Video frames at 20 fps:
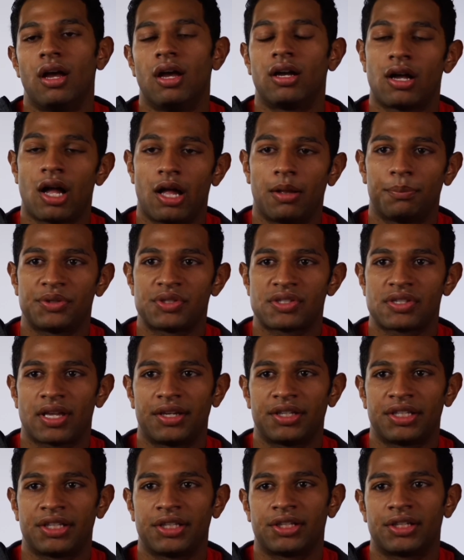accomplish
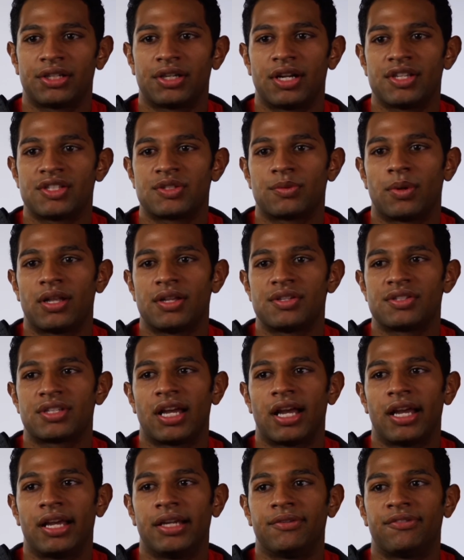that here, as well as
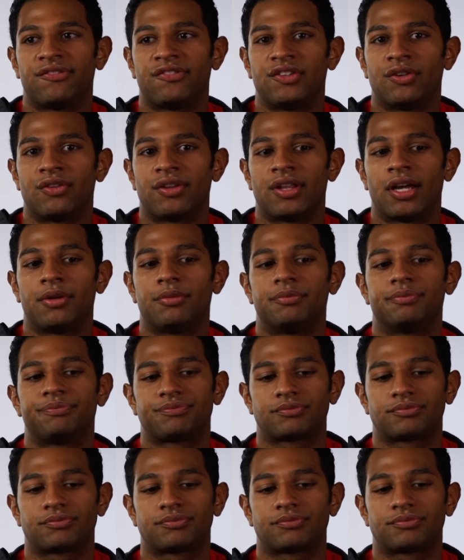I feel that